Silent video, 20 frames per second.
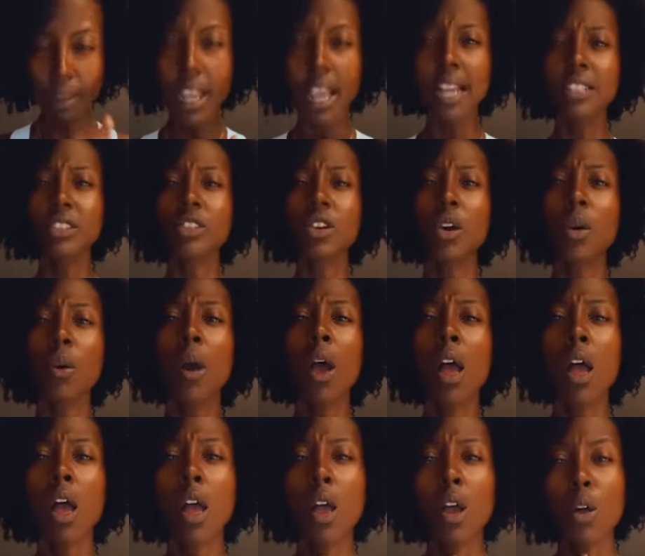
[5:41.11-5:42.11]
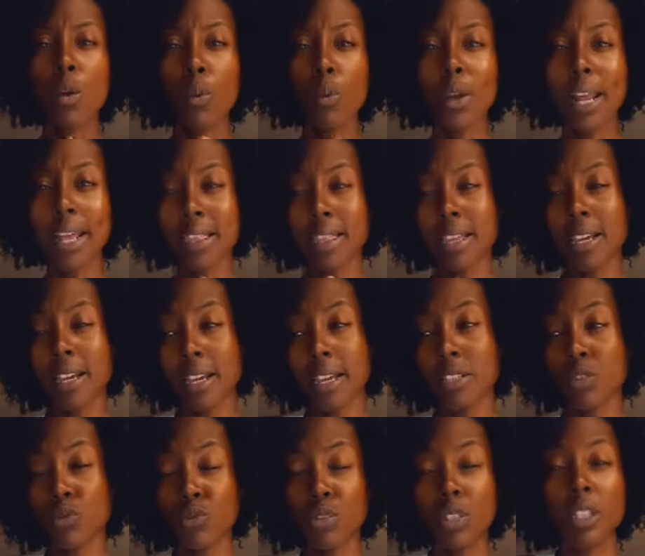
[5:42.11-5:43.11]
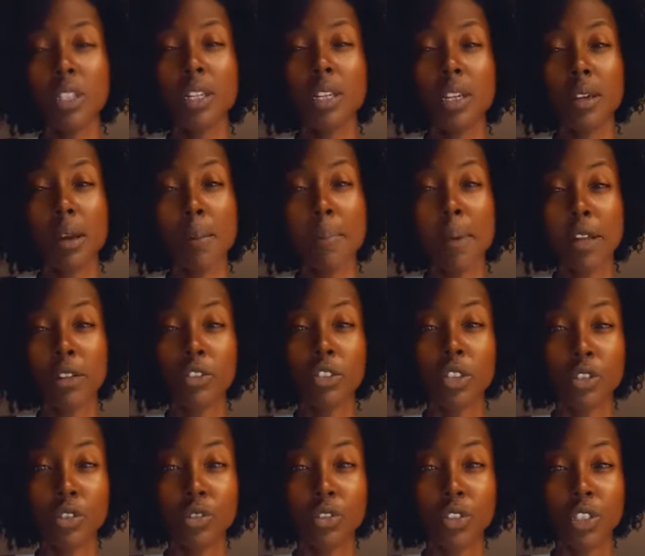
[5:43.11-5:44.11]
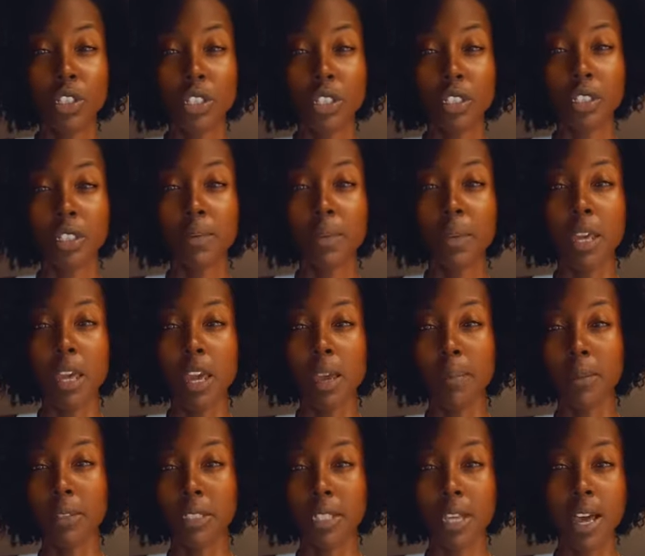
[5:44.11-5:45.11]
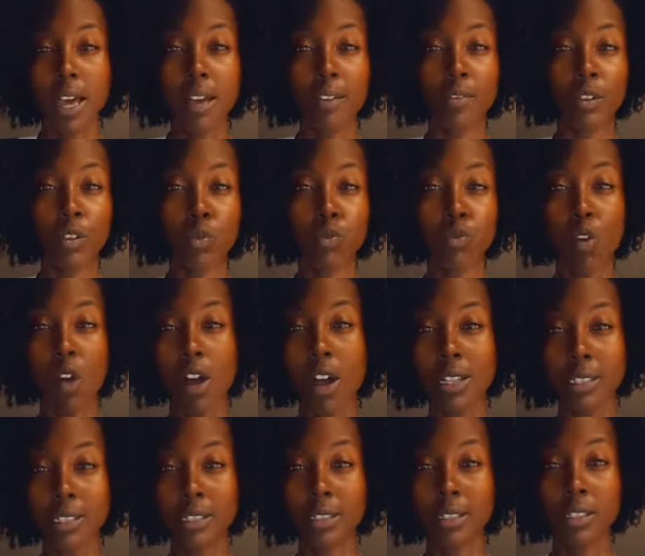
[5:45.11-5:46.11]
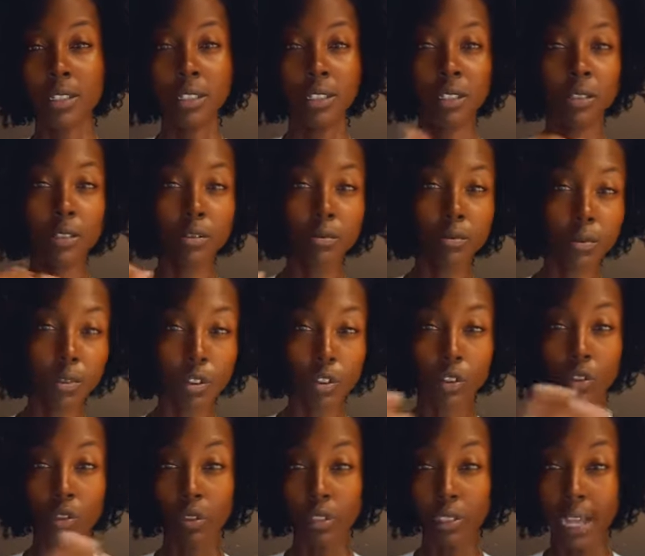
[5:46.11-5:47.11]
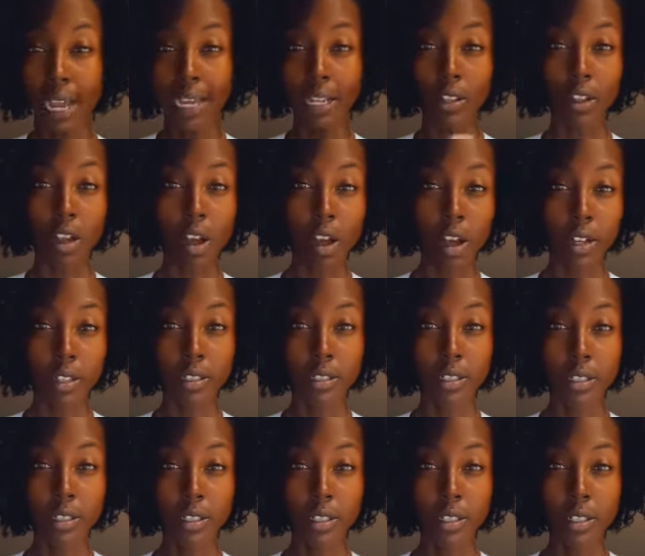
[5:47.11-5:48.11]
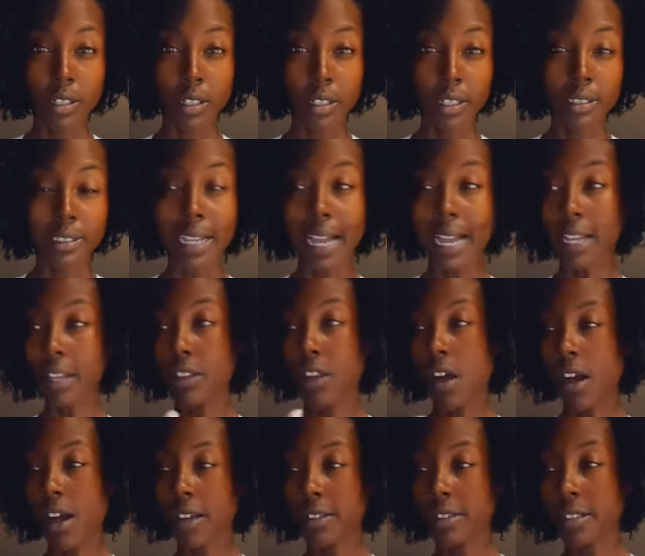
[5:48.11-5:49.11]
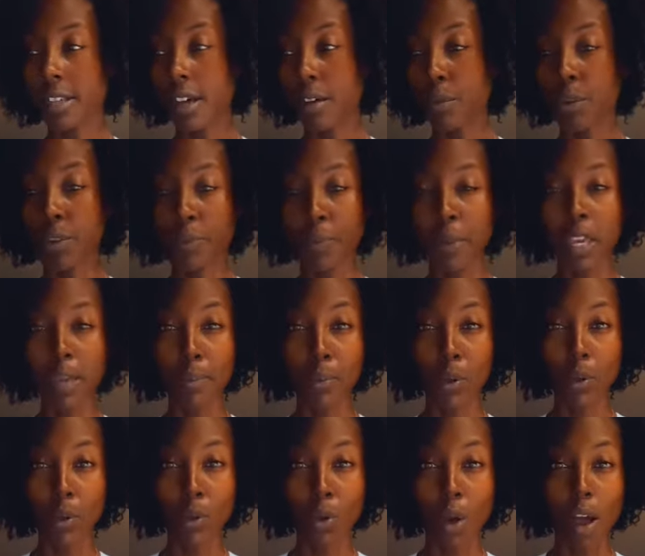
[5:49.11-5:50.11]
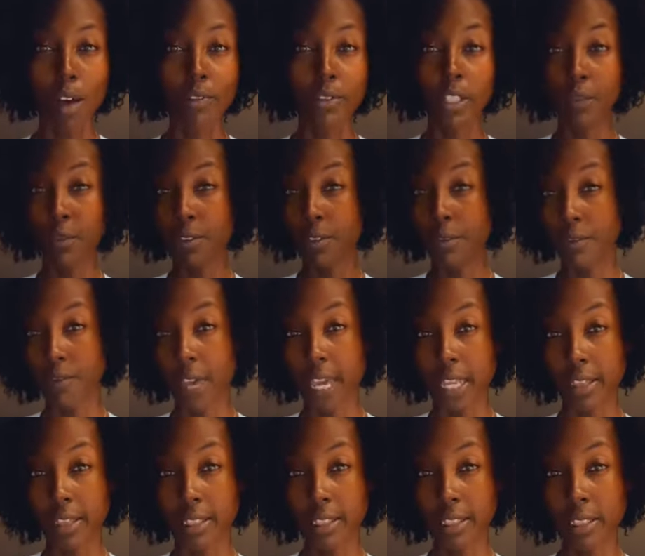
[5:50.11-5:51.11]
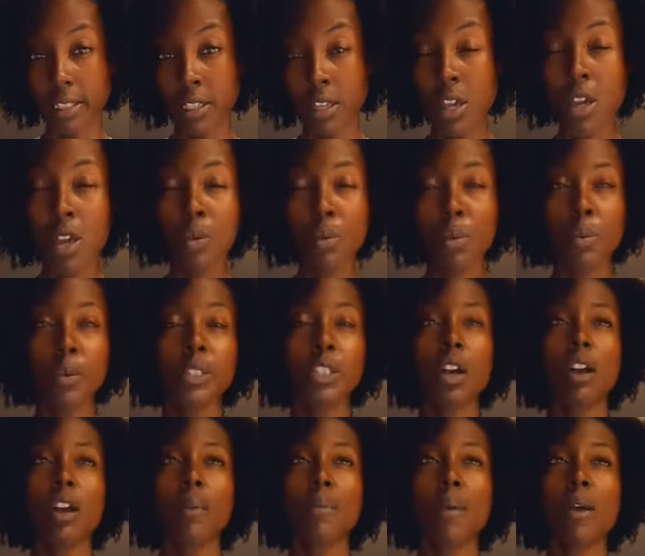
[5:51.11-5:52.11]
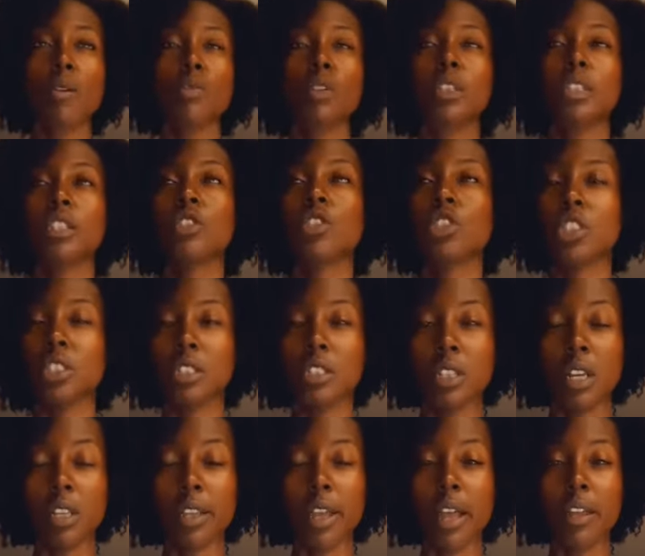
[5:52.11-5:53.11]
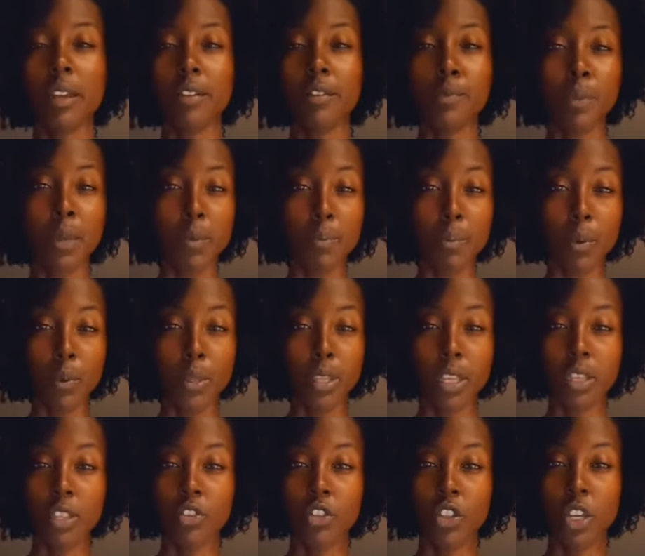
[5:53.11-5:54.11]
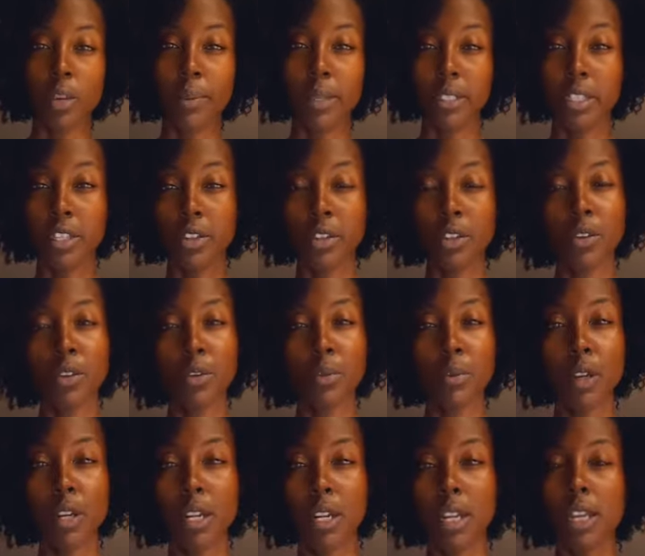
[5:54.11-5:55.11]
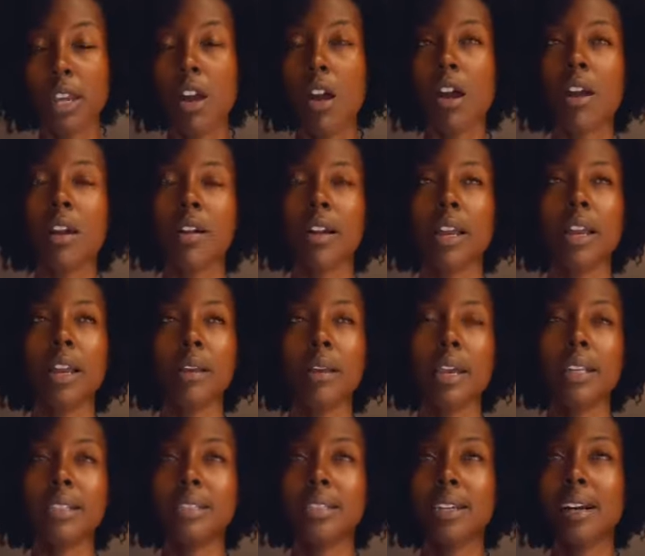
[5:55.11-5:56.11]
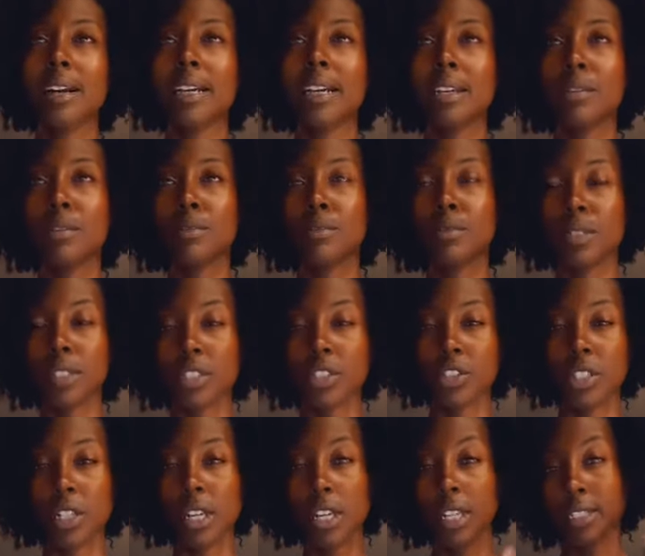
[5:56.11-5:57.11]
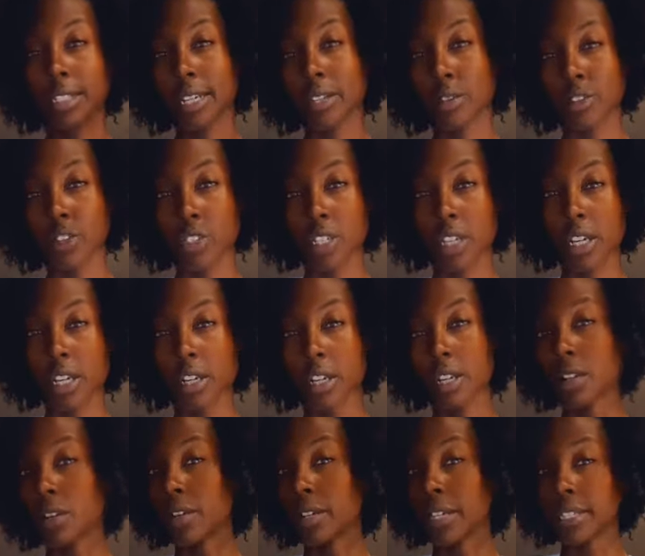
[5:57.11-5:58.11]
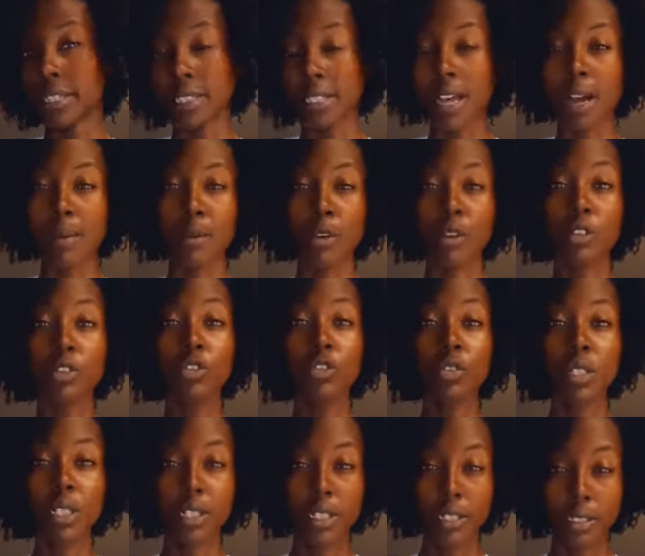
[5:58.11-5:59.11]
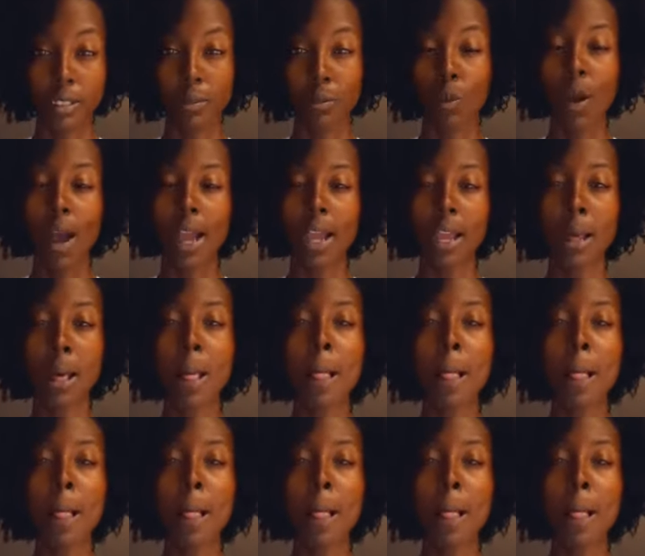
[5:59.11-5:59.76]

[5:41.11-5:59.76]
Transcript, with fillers: And so, what I think is really a better solution is to be able to have cross dialogues dialogues uh, with people of different faiths. When we talk about religion, a lot of people within the GLBTQ community are anti religion, anti Christianity or Islam or Judaism. Why?